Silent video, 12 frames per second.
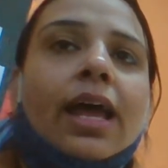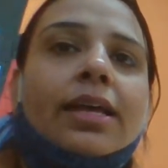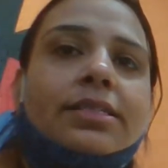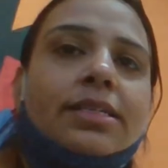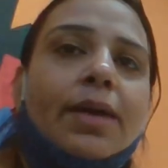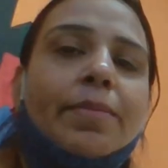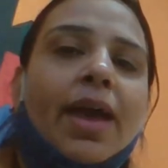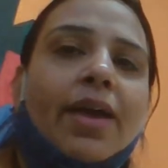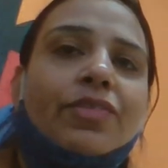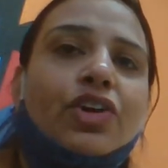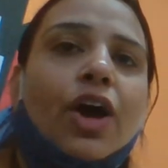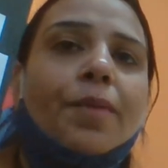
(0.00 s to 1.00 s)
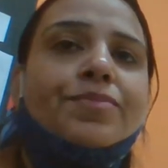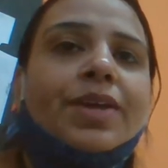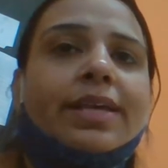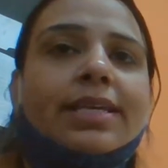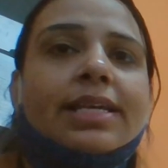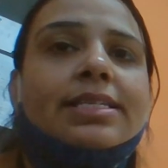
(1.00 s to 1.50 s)
some heavy
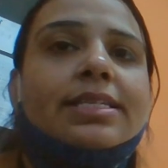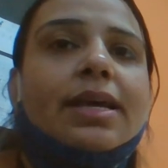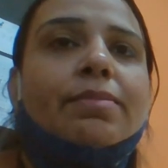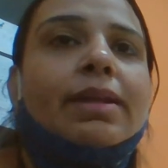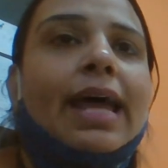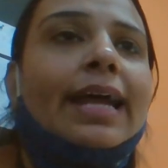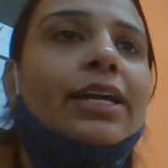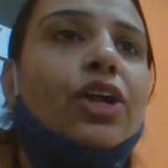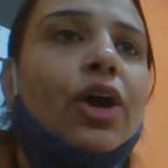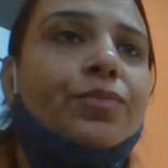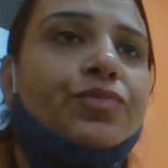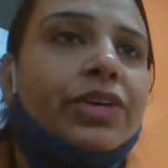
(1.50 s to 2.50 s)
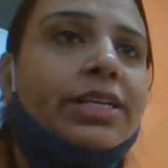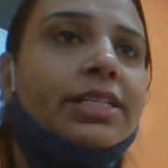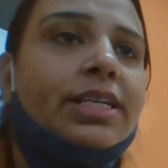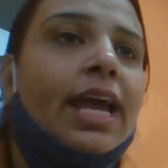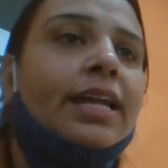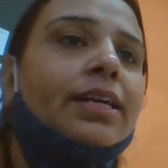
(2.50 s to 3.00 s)
objects and some light objects
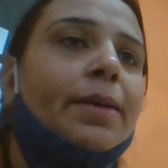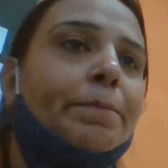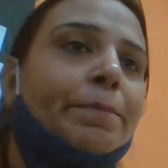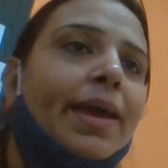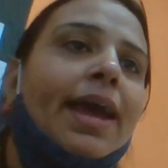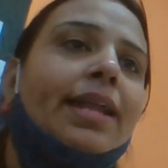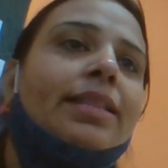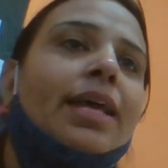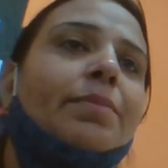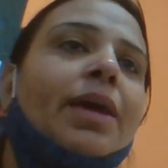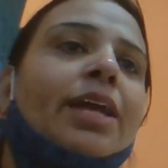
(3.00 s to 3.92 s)
and compare them